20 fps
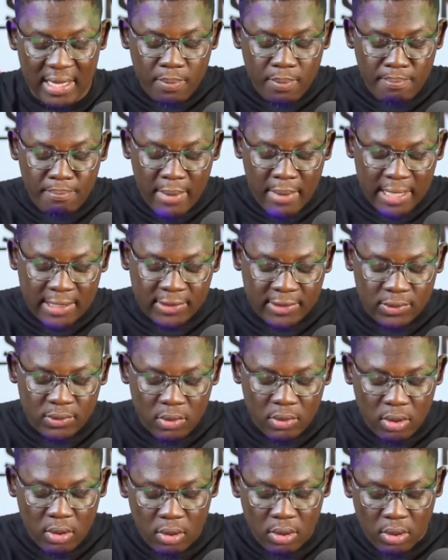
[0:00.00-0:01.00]

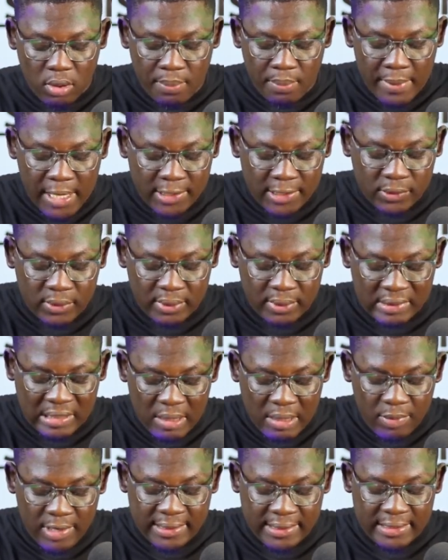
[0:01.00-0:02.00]
Maxwell
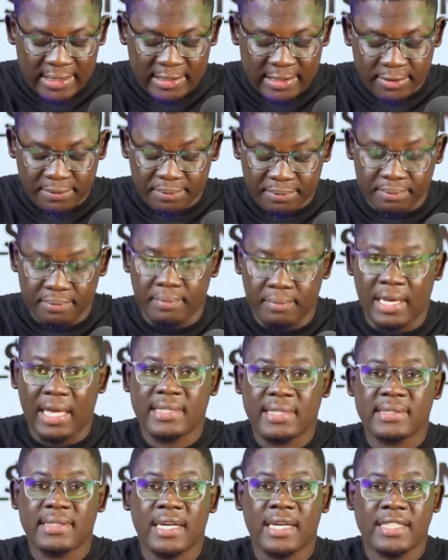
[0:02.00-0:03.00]
Ntiamwa says,
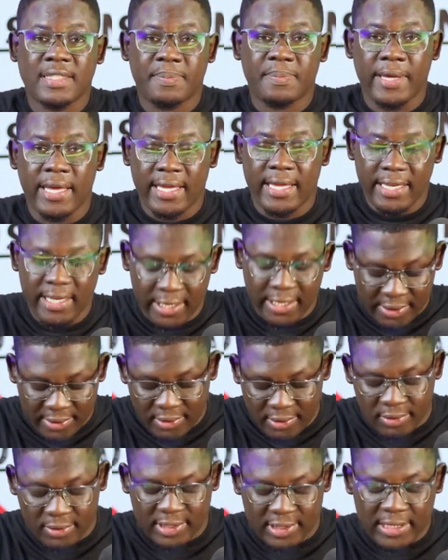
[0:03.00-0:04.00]
Black Stars pioneer.
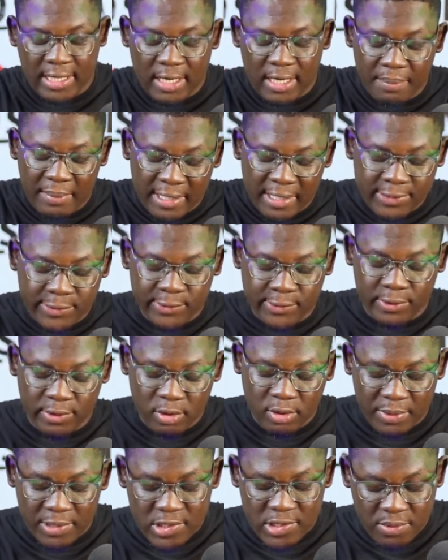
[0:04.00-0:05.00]
Oh, Charlie Maxwell,
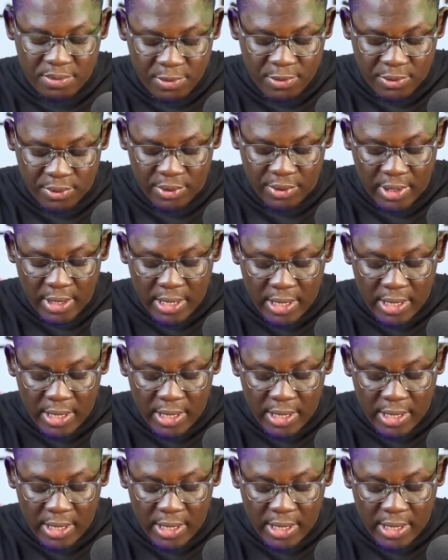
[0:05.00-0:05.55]
no be some more.